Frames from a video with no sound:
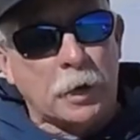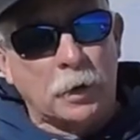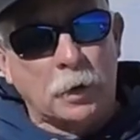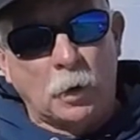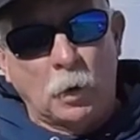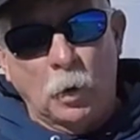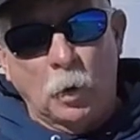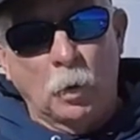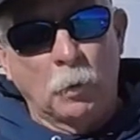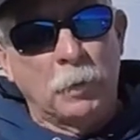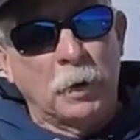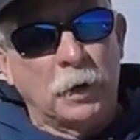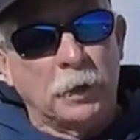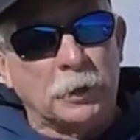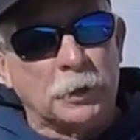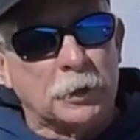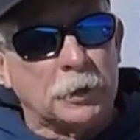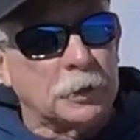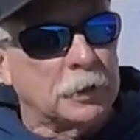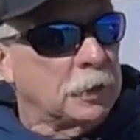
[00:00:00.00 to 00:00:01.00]
a whole
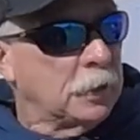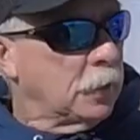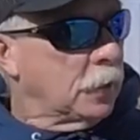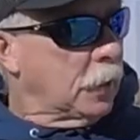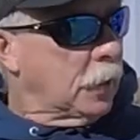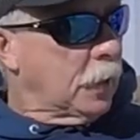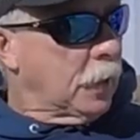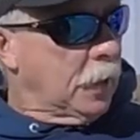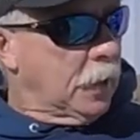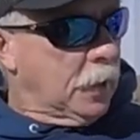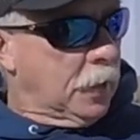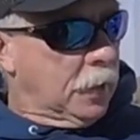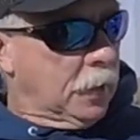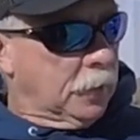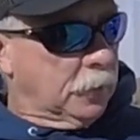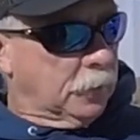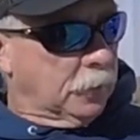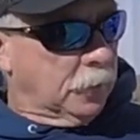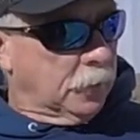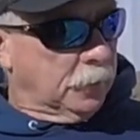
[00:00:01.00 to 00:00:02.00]
bunch,
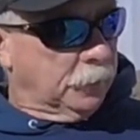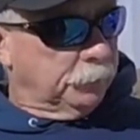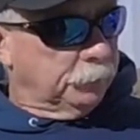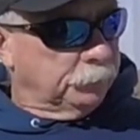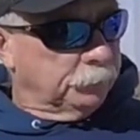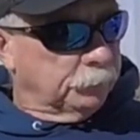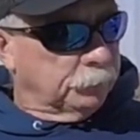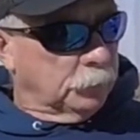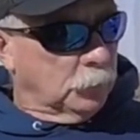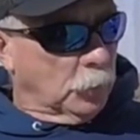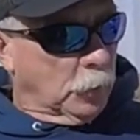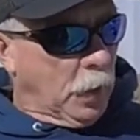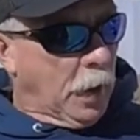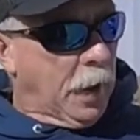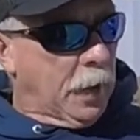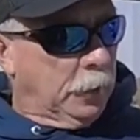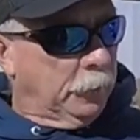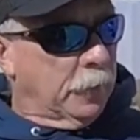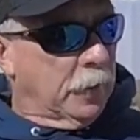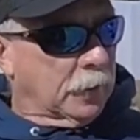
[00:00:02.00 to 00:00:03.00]
and would
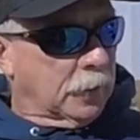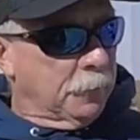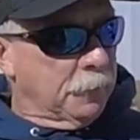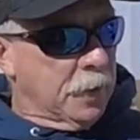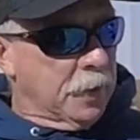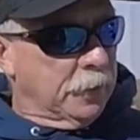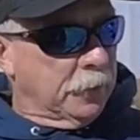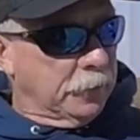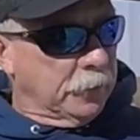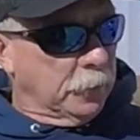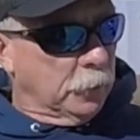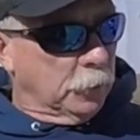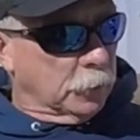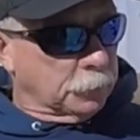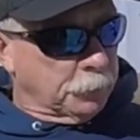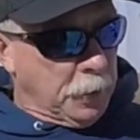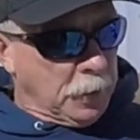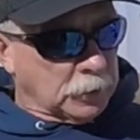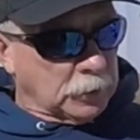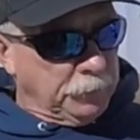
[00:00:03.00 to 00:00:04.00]
highly recommend it,
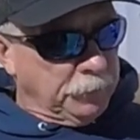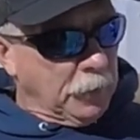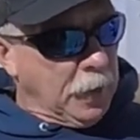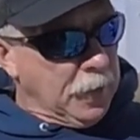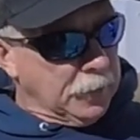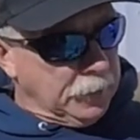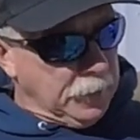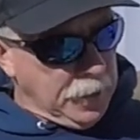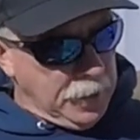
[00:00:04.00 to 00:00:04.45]
especially if you like the